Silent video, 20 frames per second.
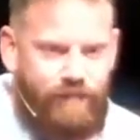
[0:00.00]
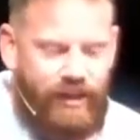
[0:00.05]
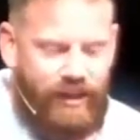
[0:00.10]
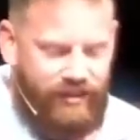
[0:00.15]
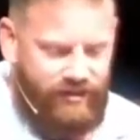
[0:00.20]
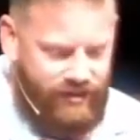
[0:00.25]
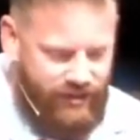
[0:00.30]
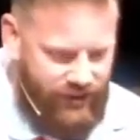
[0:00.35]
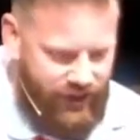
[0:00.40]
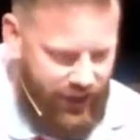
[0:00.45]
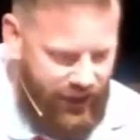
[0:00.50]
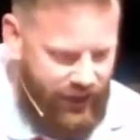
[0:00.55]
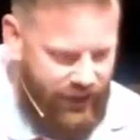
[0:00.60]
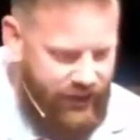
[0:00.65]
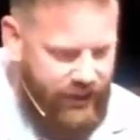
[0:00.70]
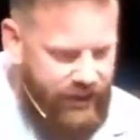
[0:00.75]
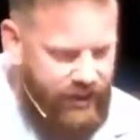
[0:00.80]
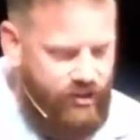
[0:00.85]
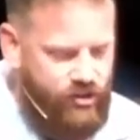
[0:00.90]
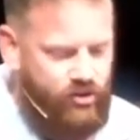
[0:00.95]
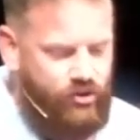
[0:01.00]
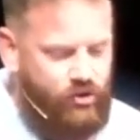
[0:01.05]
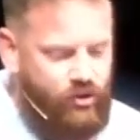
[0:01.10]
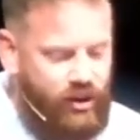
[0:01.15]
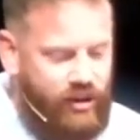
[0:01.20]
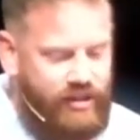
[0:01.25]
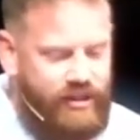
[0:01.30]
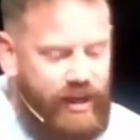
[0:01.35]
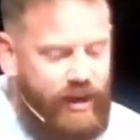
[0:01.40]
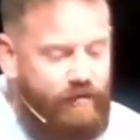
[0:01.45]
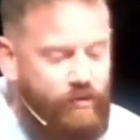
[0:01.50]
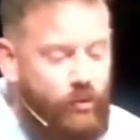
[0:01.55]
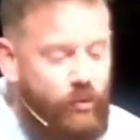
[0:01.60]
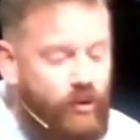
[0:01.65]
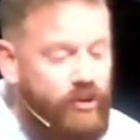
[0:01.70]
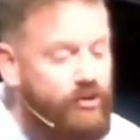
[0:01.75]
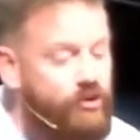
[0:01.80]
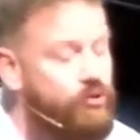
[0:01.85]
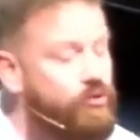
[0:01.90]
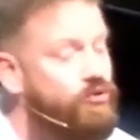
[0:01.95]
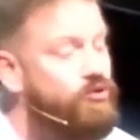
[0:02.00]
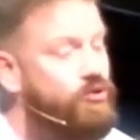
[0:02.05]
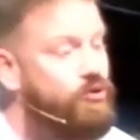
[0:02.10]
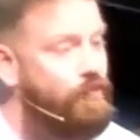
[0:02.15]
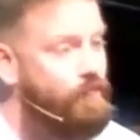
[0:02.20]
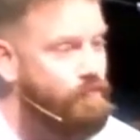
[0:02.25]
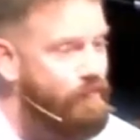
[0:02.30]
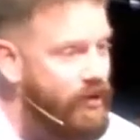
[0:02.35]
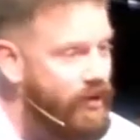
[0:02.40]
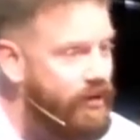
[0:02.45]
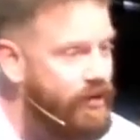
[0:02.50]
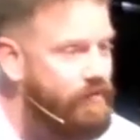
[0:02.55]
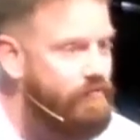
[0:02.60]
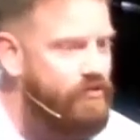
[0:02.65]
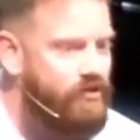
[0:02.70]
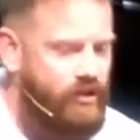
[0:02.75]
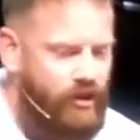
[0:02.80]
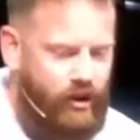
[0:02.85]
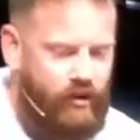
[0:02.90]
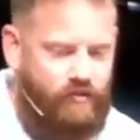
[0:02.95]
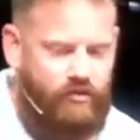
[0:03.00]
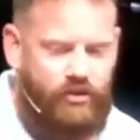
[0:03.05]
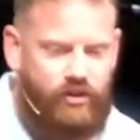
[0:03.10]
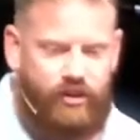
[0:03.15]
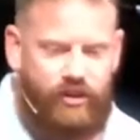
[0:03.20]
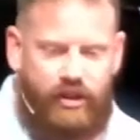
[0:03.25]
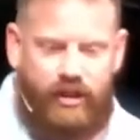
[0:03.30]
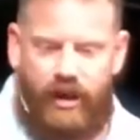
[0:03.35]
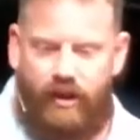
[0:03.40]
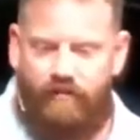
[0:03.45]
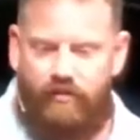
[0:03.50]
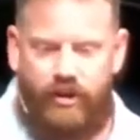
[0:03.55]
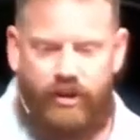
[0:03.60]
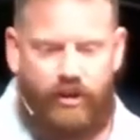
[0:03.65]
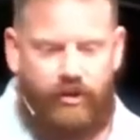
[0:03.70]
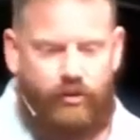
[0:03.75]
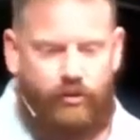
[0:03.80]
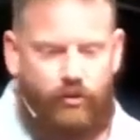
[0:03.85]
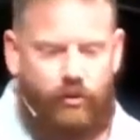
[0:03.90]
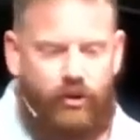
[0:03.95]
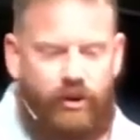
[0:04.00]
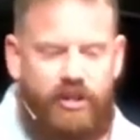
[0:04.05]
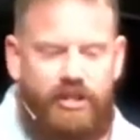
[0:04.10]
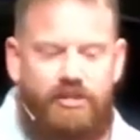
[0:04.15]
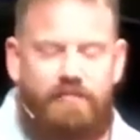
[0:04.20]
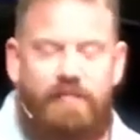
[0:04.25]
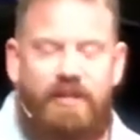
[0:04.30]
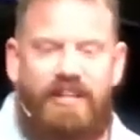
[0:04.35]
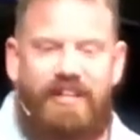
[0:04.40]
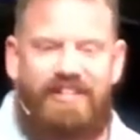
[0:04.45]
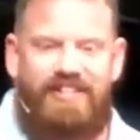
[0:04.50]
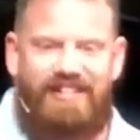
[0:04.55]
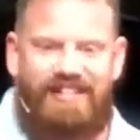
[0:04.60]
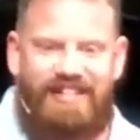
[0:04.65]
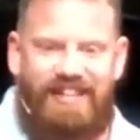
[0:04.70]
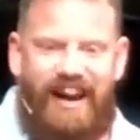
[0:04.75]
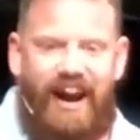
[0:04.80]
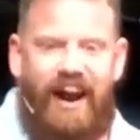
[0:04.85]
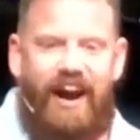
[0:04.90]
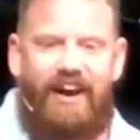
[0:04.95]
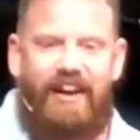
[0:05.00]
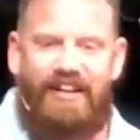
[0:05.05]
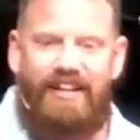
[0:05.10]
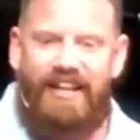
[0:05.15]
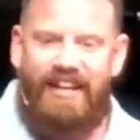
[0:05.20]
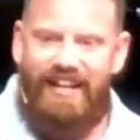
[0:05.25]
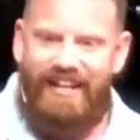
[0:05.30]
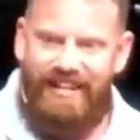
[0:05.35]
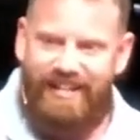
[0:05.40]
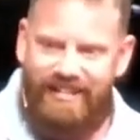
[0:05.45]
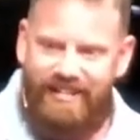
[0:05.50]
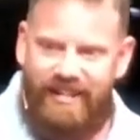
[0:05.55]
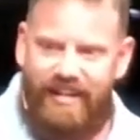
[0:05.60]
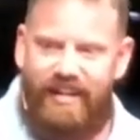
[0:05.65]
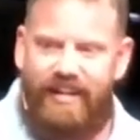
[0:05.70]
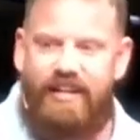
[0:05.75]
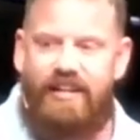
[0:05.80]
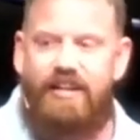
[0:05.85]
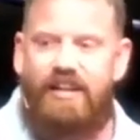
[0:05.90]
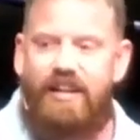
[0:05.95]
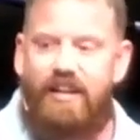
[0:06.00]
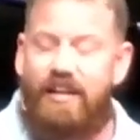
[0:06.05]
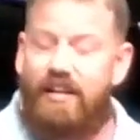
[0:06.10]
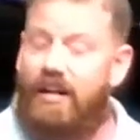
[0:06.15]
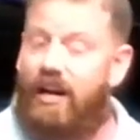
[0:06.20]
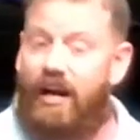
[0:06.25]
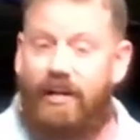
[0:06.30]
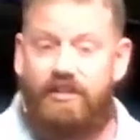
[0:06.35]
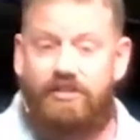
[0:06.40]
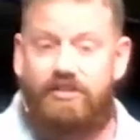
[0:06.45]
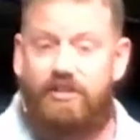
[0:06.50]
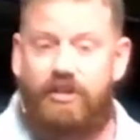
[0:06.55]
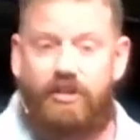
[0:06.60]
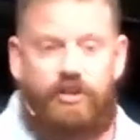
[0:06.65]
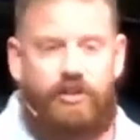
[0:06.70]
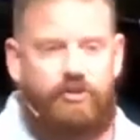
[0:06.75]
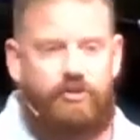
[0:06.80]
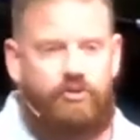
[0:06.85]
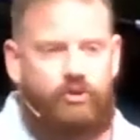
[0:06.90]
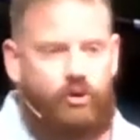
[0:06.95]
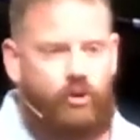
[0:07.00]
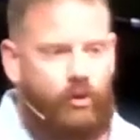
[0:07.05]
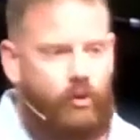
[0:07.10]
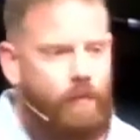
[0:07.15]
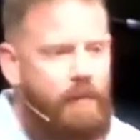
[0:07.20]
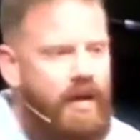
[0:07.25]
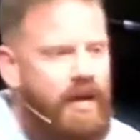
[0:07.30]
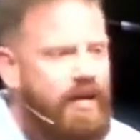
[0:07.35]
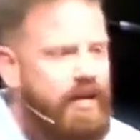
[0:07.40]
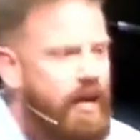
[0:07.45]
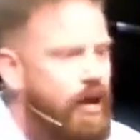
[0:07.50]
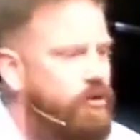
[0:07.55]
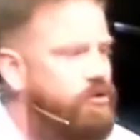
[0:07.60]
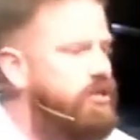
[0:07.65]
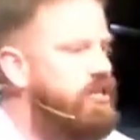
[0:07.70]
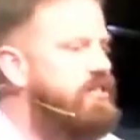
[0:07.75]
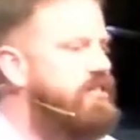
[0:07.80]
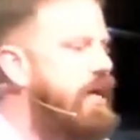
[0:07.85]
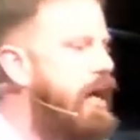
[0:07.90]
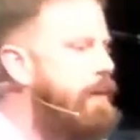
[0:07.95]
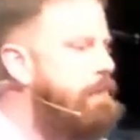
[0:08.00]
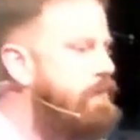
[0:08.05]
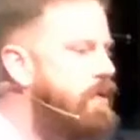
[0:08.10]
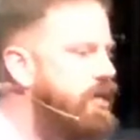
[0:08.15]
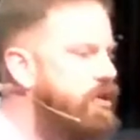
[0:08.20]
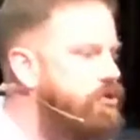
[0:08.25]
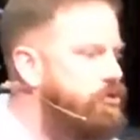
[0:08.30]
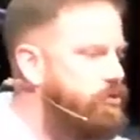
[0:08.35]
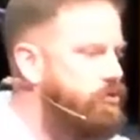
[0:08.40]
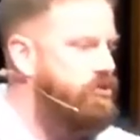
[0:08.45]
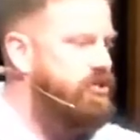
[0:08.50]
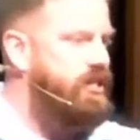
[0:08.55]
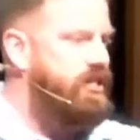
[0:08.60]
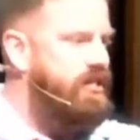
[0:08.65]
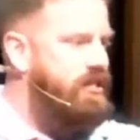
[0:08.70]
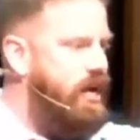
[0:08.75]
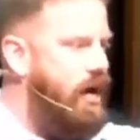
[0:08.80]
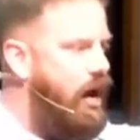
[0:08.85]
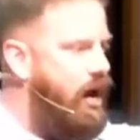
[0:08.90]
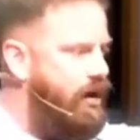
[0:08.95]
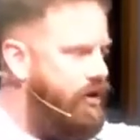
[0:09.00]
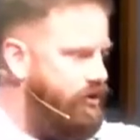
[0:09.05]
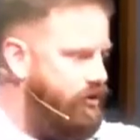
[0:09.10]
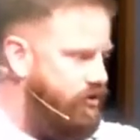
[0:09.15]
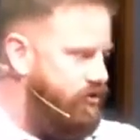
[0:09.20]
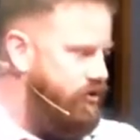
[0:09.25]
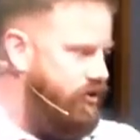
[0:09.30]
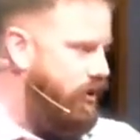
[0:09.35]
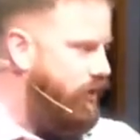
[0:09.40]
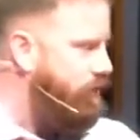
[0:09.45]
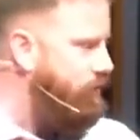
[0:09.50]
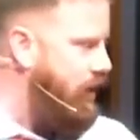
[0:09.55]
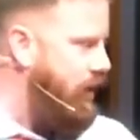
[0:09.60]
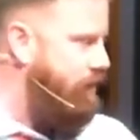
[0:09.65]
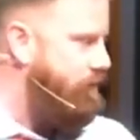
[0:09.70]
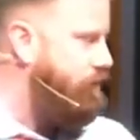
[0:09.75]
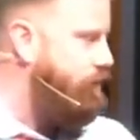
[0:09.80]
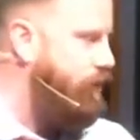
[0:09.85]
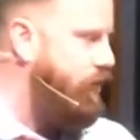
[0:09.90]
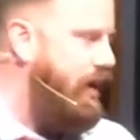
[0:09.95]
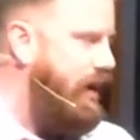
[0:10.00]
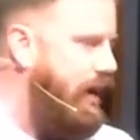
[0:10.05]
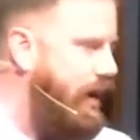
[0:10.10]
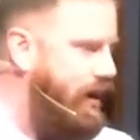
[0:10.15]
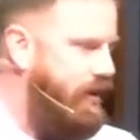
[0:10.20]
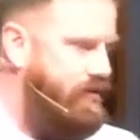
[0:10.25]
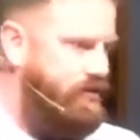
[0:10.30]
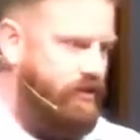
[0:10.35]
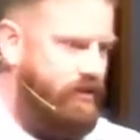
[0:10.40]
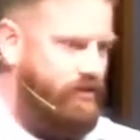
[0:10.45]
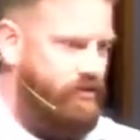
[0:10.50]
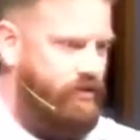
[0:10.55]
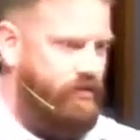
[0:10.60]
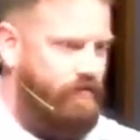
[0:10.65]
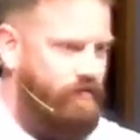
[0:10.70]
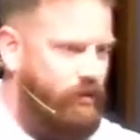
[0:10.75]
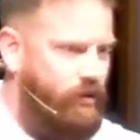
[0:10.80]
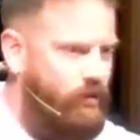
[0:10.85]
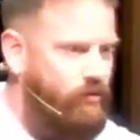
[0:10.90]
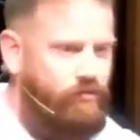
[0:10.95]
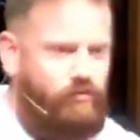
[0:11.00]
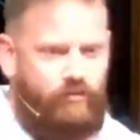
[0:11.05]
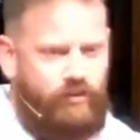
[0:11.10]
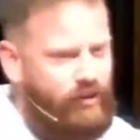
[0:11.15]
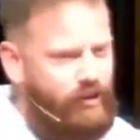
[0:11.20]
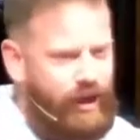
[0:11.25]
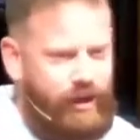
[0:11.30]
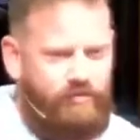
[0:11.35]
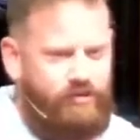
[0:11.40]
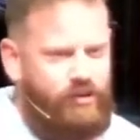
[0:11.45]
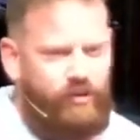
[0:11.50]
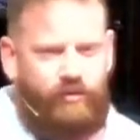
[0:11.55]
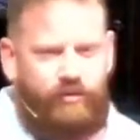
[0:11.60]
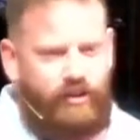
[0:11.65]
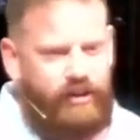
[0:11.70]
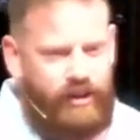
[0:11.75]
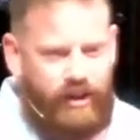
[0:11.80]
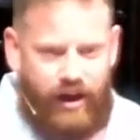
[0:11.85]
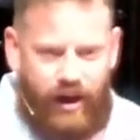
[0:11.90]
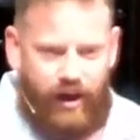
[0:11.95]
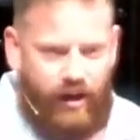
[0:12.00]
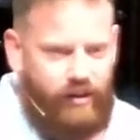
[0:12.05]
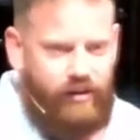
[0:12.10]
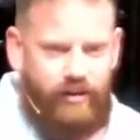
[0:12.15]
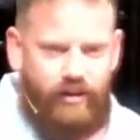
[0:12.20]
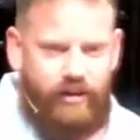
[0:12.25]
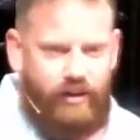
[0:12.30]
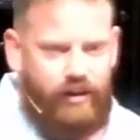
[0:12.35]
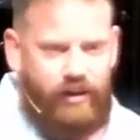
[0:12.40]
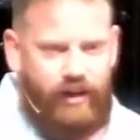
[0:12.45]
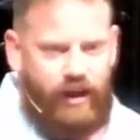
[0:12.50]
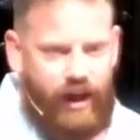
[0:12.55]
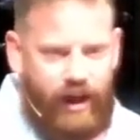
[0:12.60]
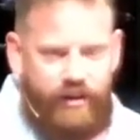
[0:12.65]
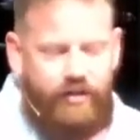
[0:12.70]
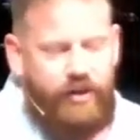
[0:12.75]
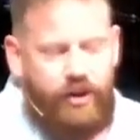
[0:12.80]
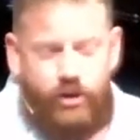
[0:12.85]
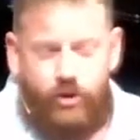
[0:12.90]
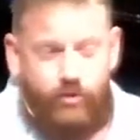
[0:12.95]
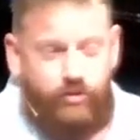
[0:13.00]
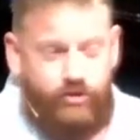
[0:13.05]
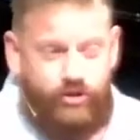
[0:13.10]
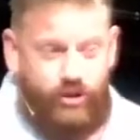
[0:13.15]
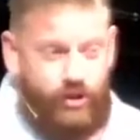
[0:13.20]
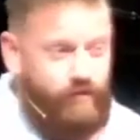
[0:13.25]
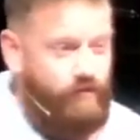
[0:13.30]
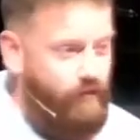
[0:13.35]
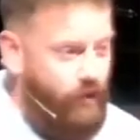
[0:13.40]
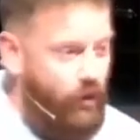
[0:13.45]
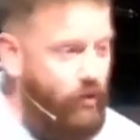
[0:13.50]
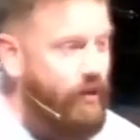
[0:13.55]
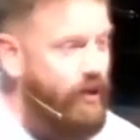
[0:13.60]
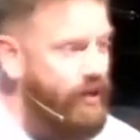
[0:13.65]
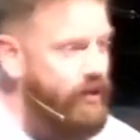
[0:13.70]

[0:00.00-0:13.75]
Instead, he instructs everyone to submit themselves to the governing authorities because God is in constant control. Now, does that mean to deny yourself that free access to vote? Well, absolutely not. I think you should vote, and I